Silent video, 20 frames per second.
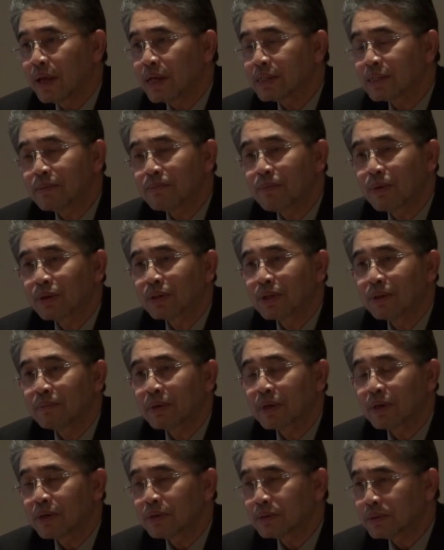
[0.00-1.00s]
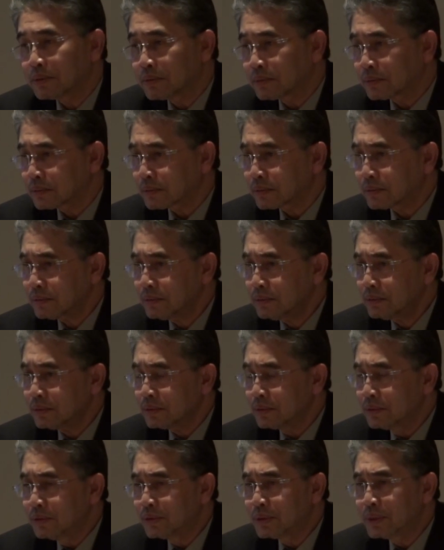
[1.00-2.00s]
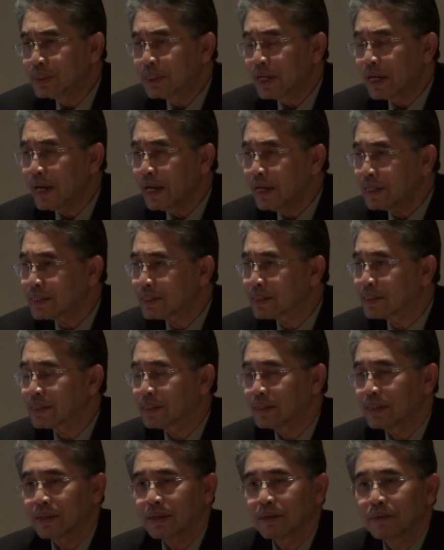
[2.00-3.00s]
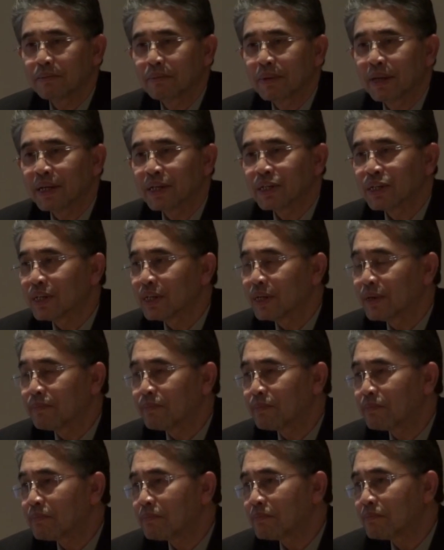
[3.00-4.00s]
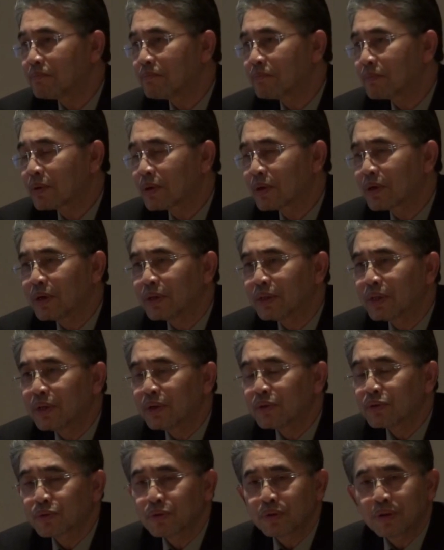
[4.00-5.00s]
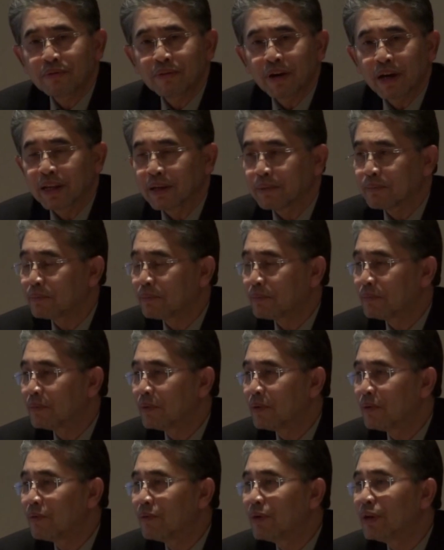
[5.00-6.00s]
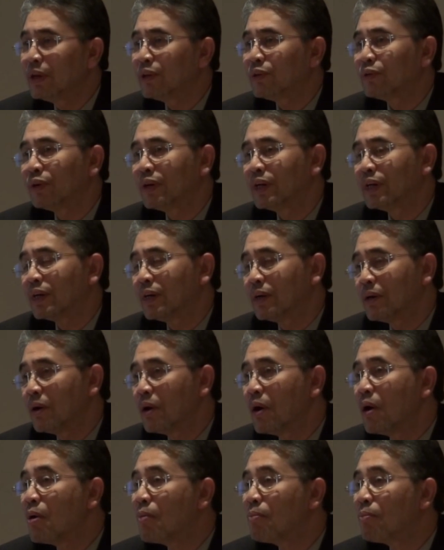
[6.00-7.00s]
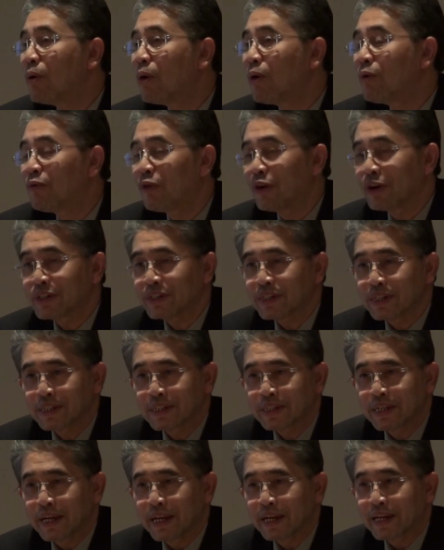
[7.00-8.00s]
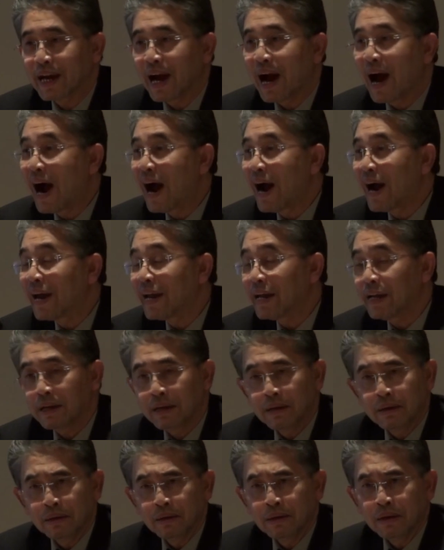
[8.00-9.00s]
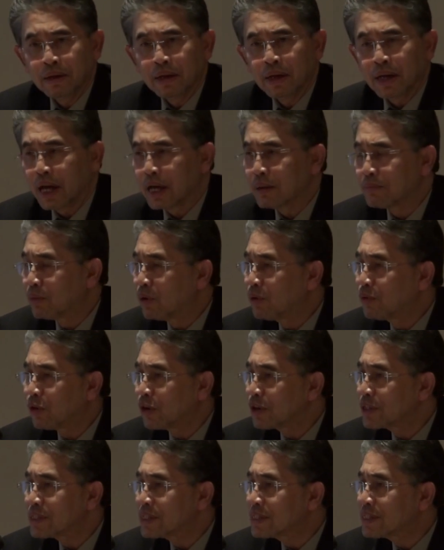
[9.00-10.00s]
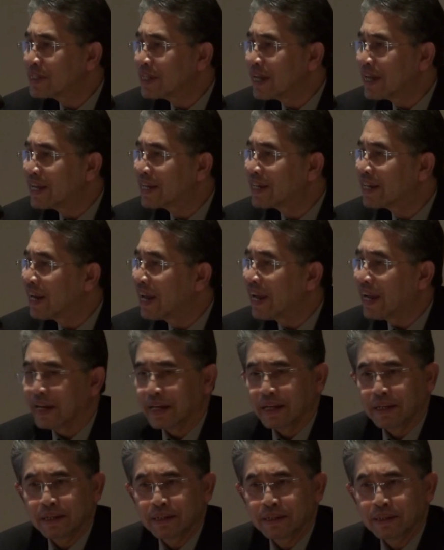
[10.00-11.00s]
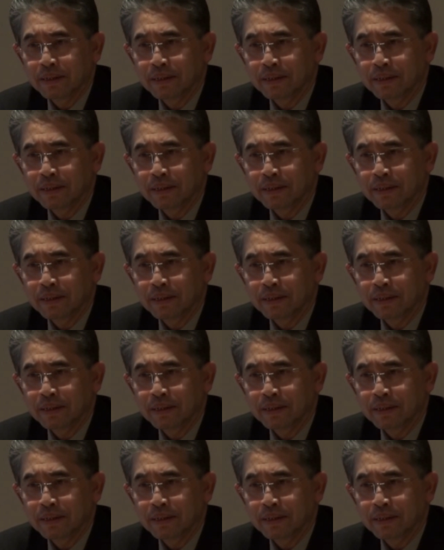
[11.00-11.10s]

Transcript: That's important because, you see, as Malaysia continues to develop, we need to hear more voices saying aye and more voices saying nay.